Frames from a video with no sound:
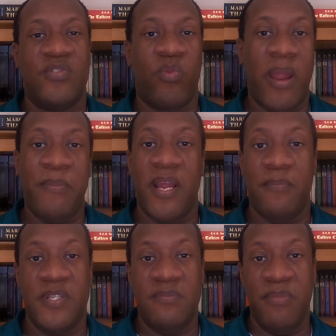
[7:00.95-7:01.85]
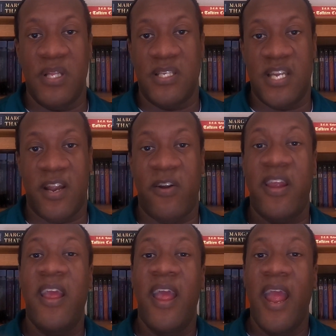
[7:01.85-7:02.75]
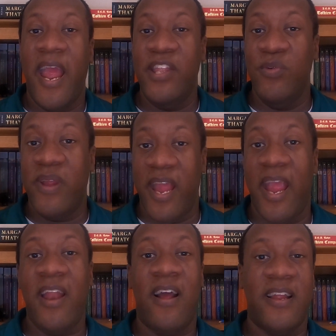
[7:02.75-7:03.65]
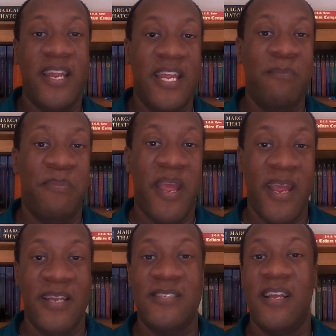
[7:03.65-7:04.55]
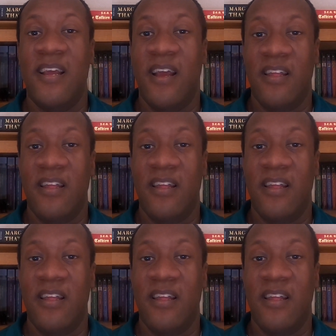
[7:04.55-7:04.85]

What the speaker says: is ramping up its military, and you cannot keep pace